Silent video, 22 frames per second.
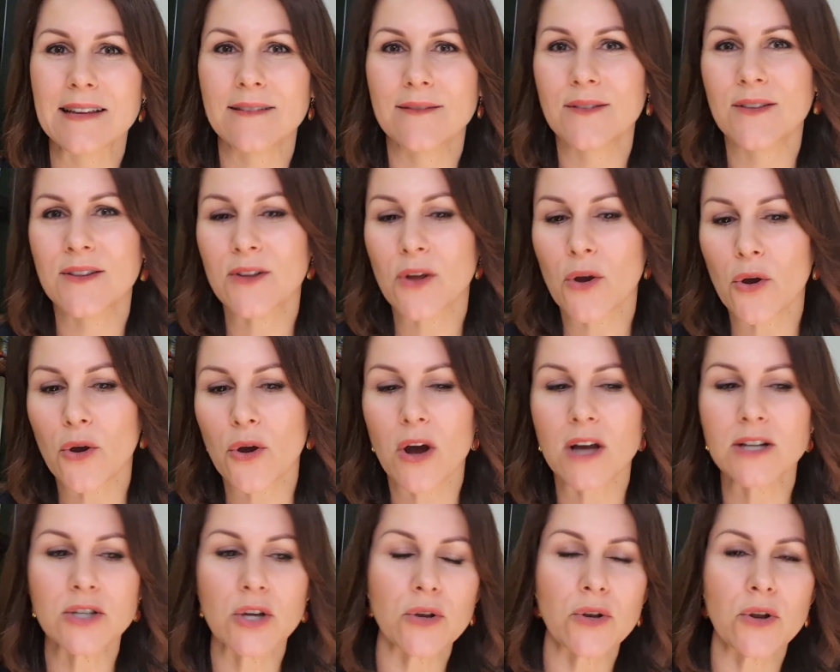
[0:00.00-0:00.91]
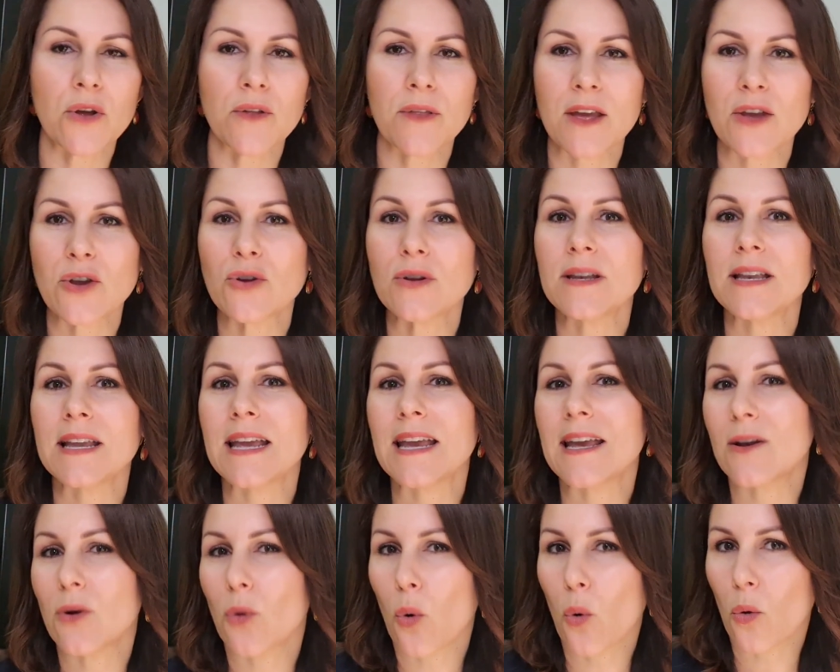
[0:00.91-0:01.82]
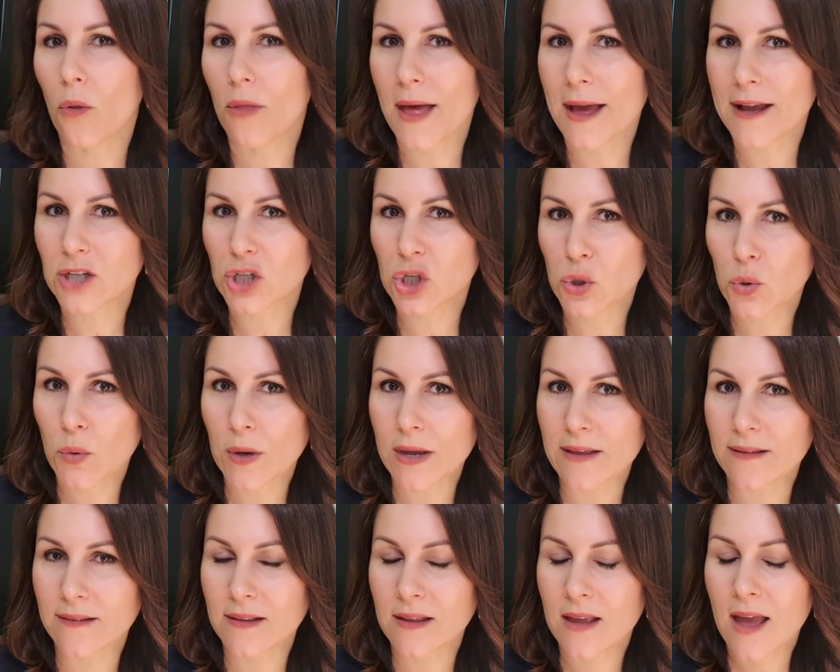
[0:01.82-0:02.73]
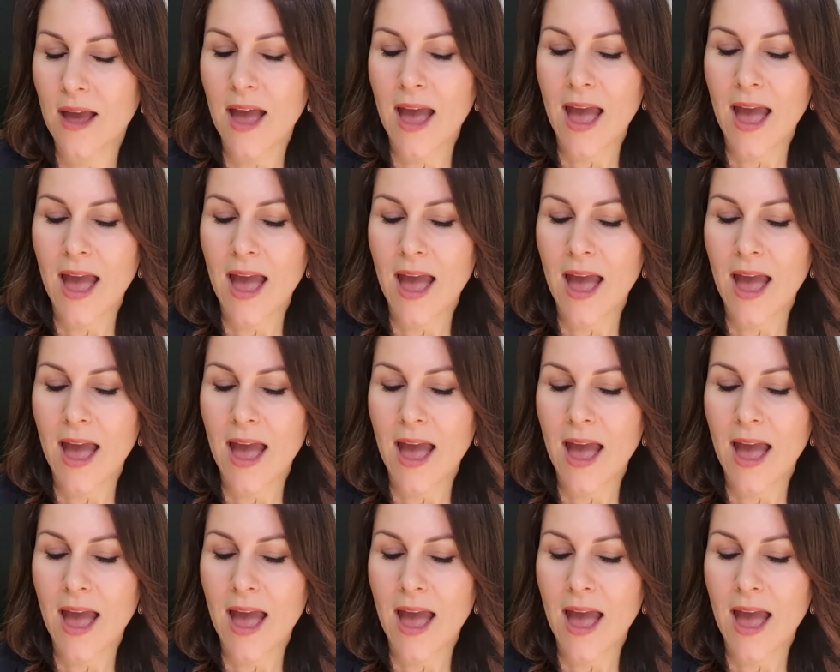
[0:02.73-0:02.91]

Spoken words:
So I don't know that you need all that choice.